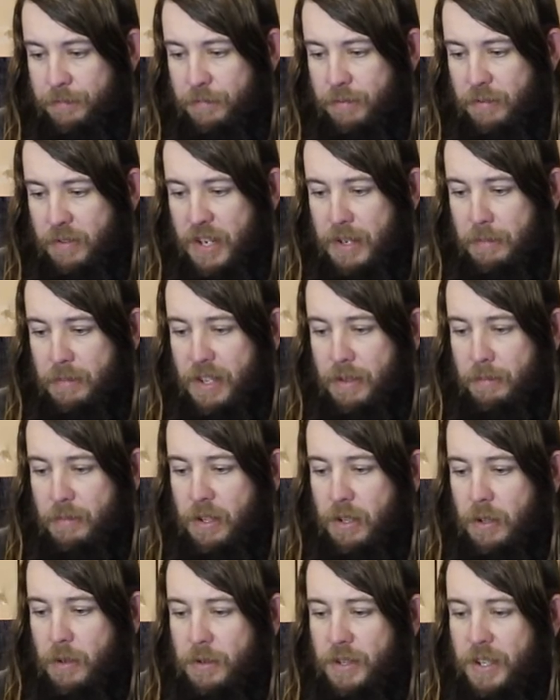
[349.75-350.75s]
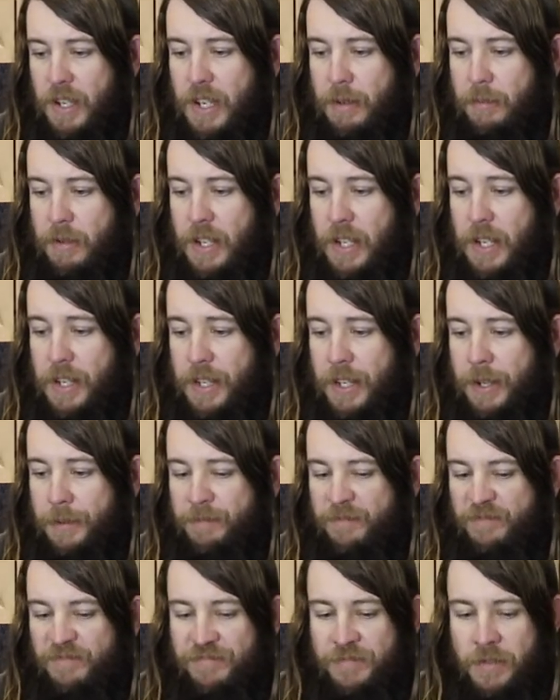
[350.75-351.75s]
Premium Low Carb
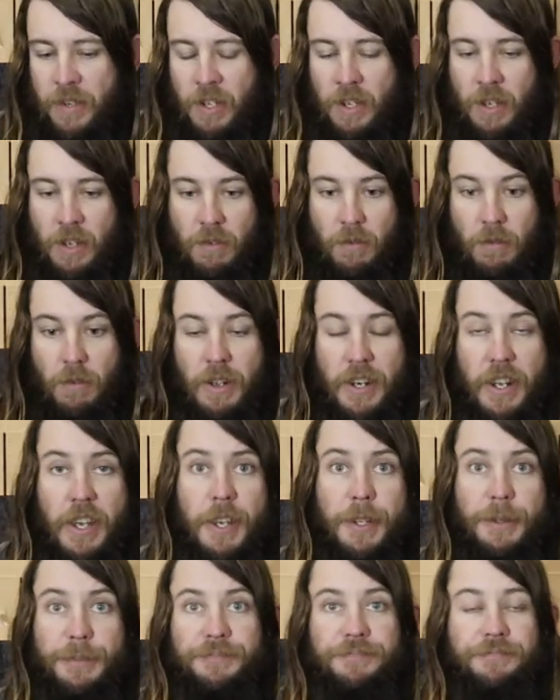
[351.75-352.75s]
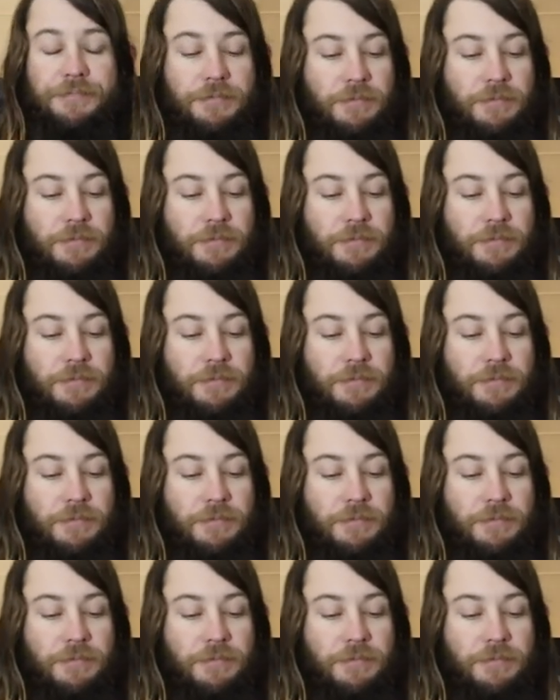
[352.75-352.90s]
Lager. Righto.